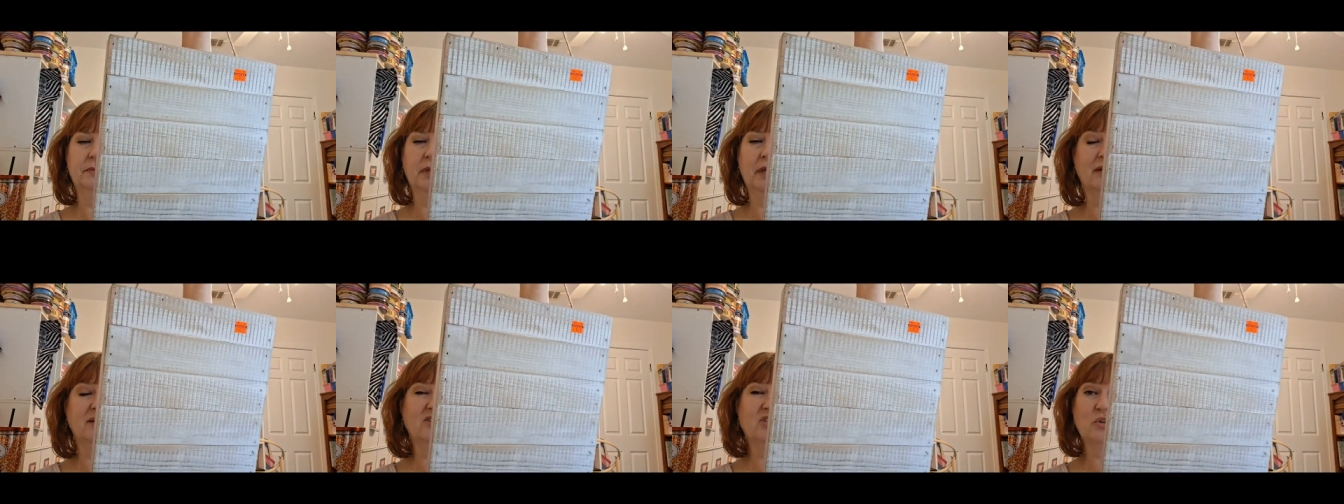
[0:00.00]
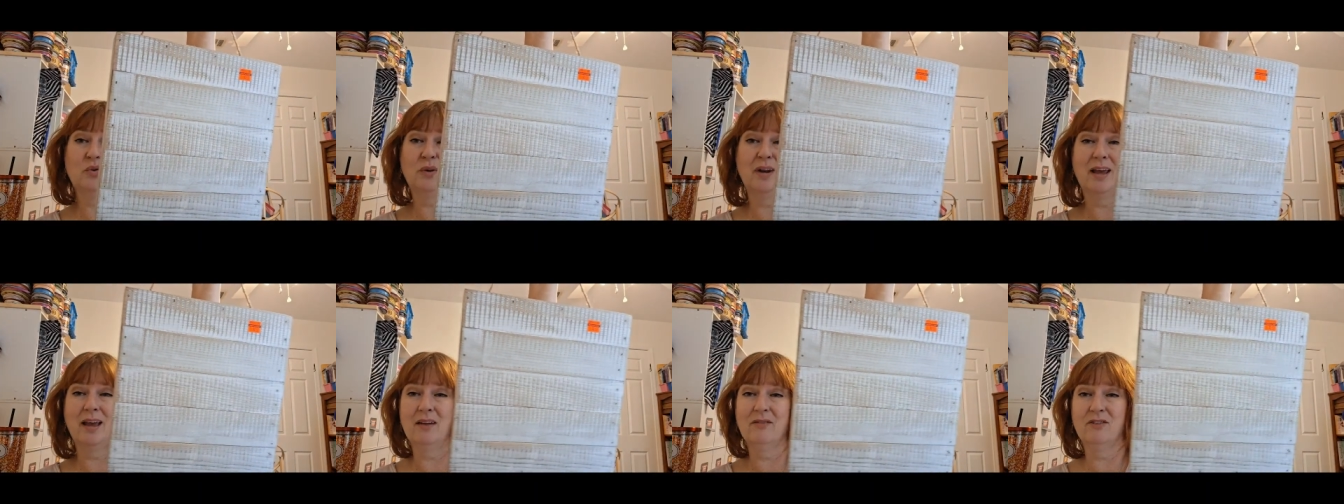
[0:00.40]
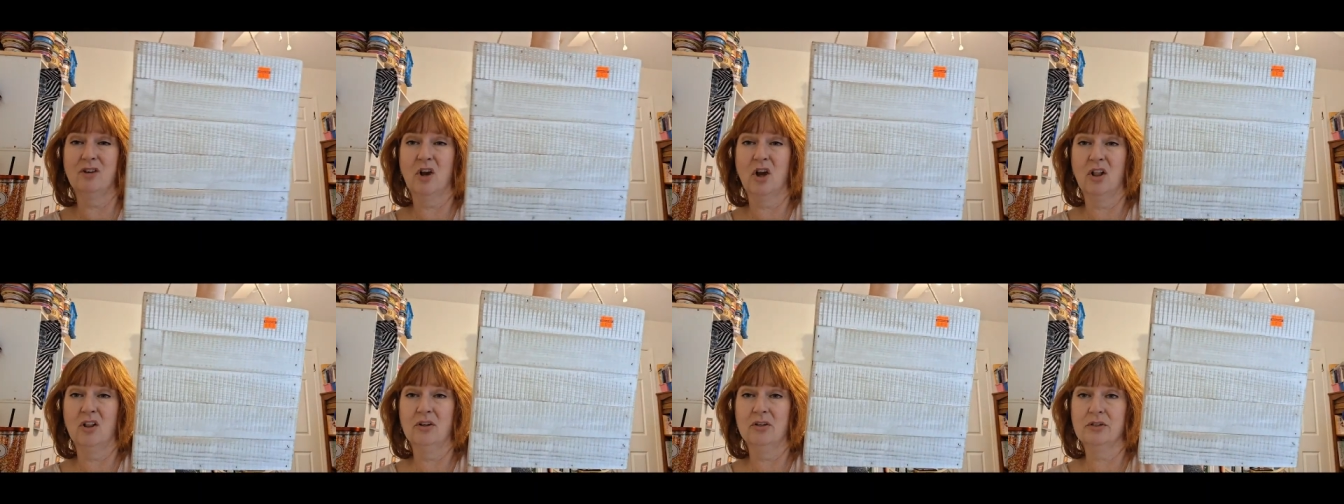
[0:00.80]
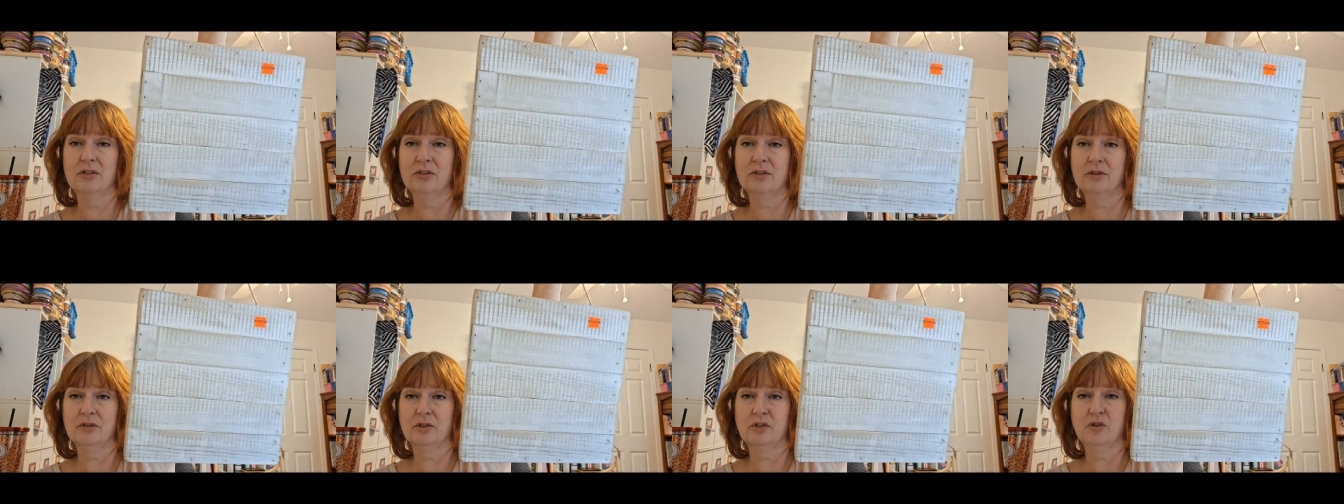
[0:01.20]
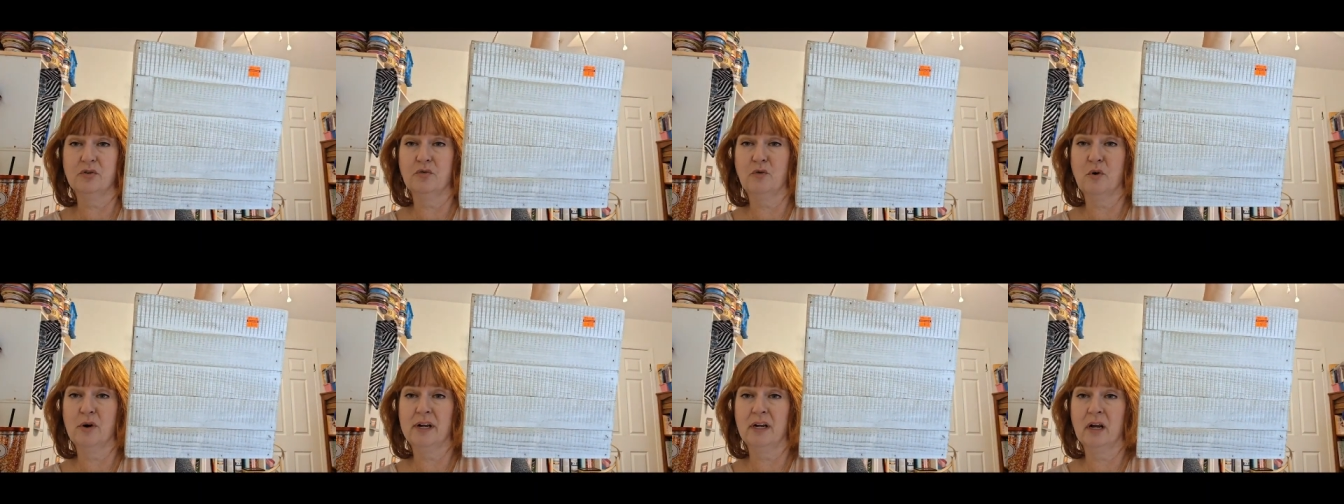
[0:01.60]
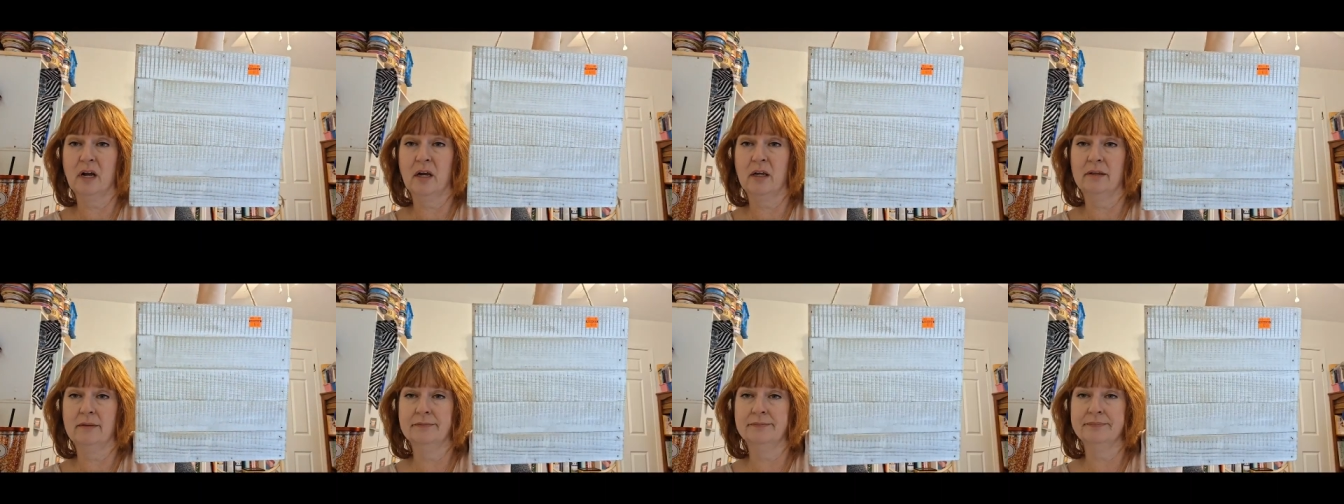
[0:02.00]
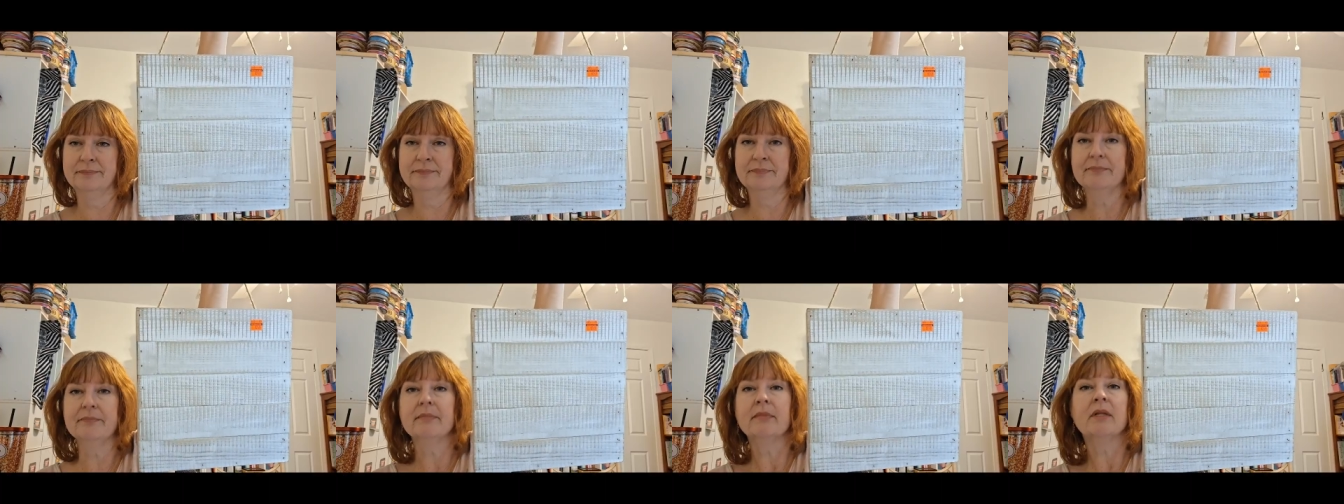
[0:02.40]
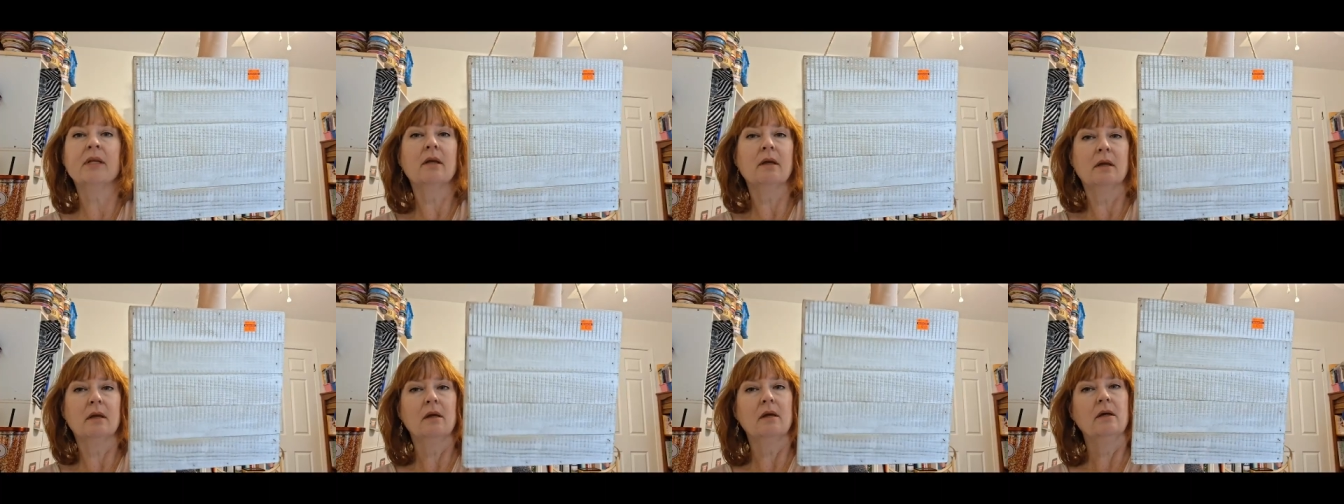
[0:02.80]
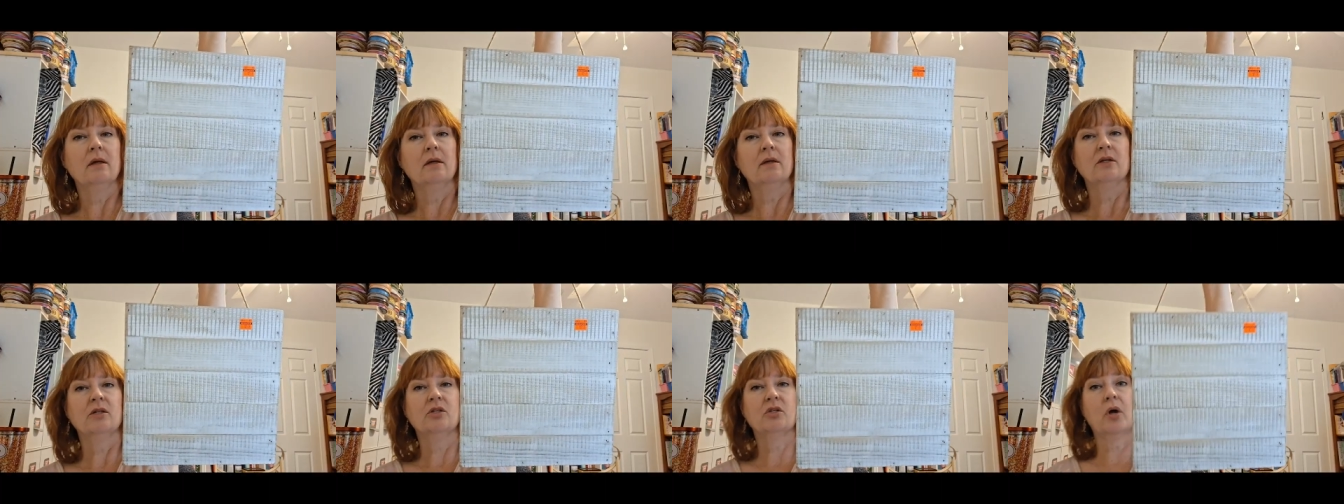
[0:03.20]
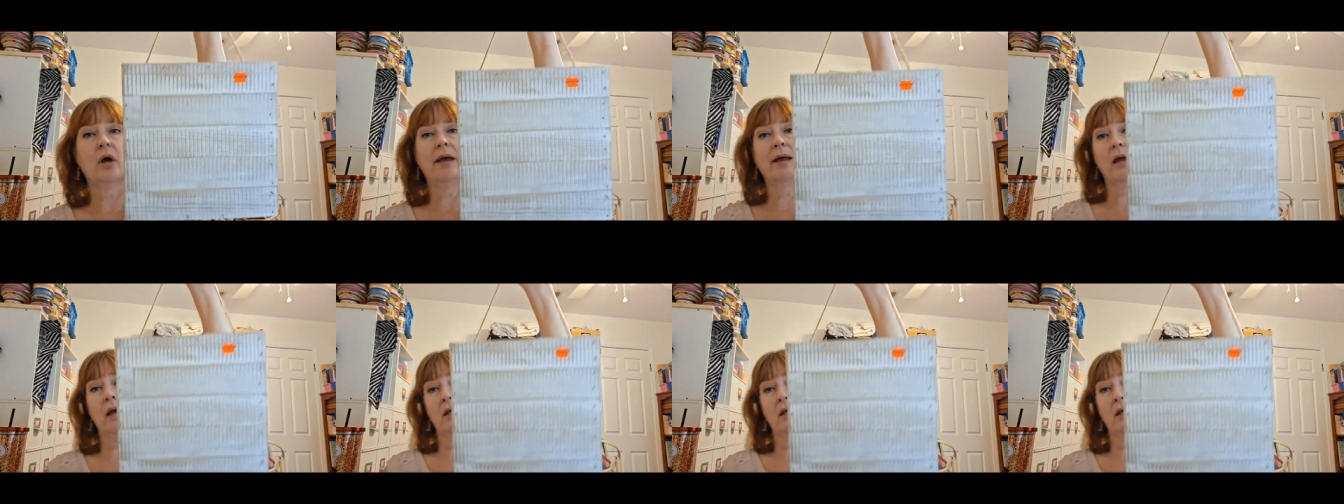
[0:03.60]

like $2.50, $2.49. So I